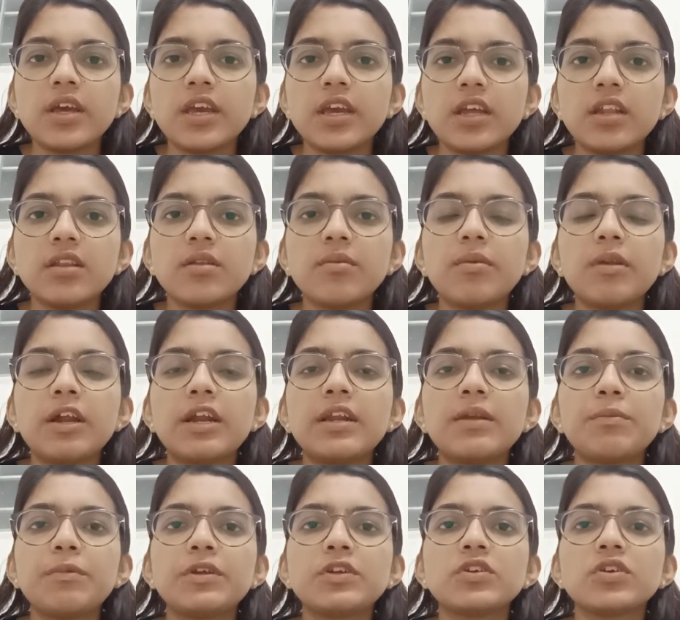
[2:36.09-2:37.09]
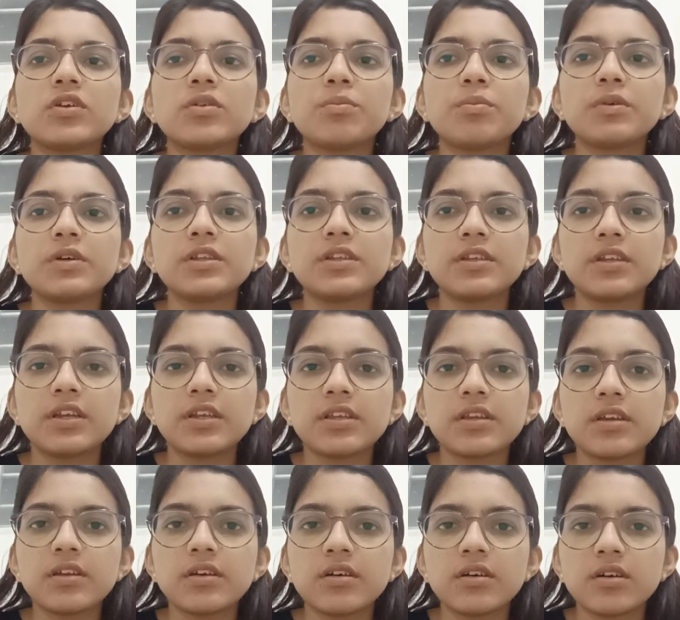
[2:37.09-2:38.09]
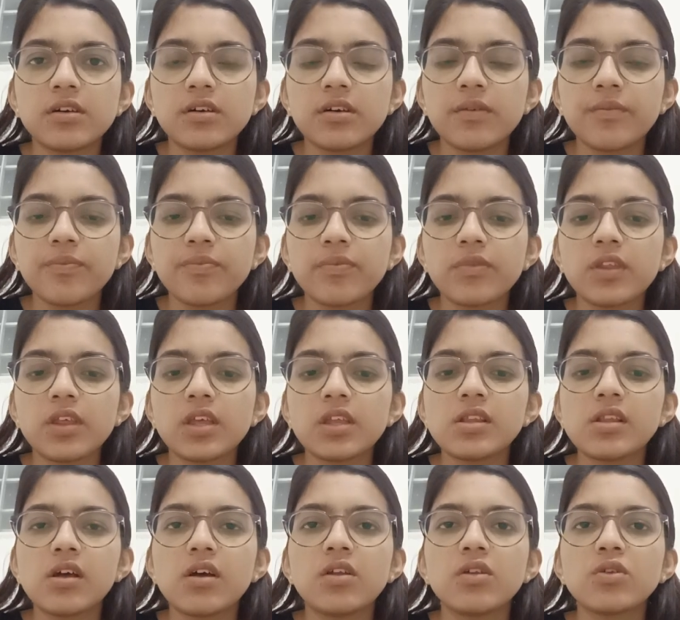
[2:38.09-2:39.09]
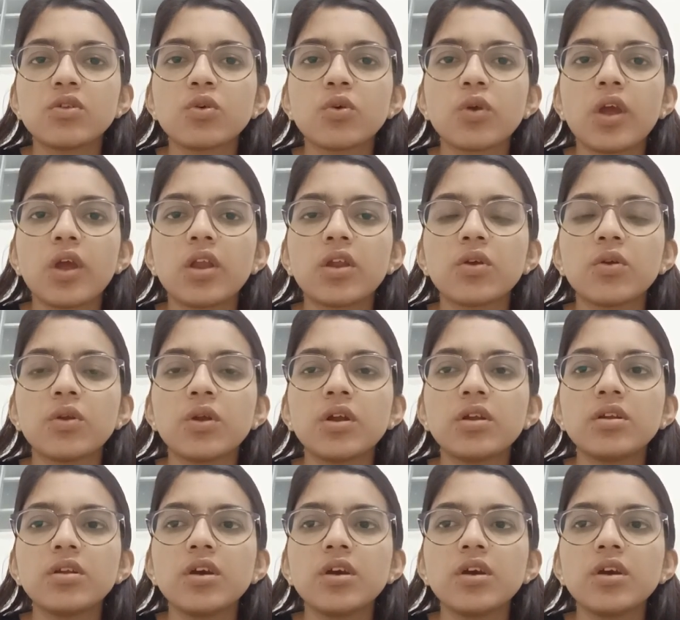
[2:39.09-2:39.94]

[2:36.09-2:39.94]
in the blood pressure, pulse rate is also calculated.